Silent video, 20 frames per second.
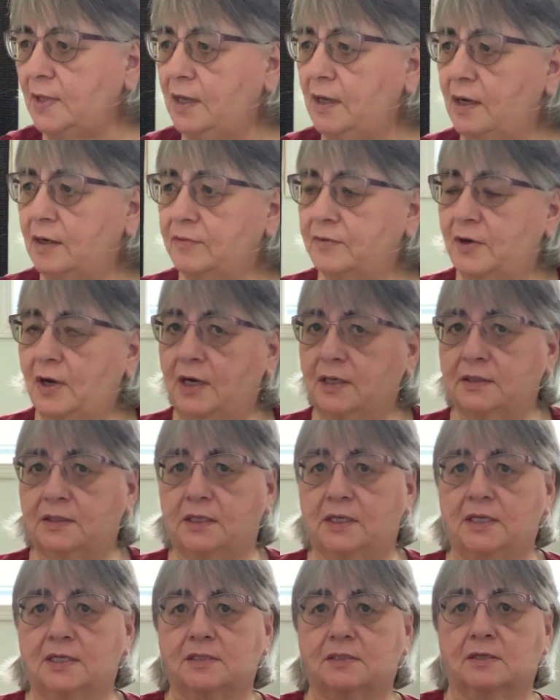I've got
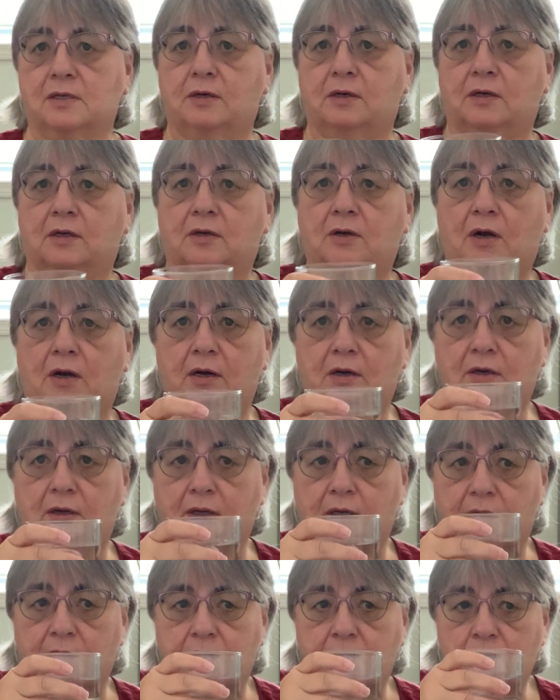that hasn't got a card
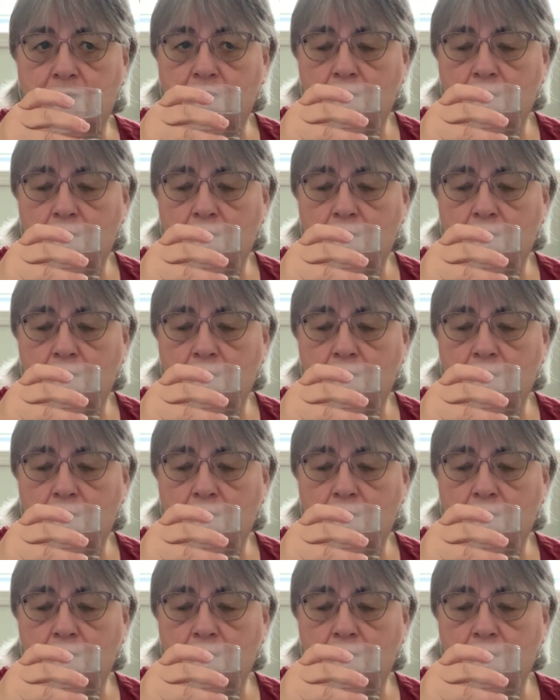on it.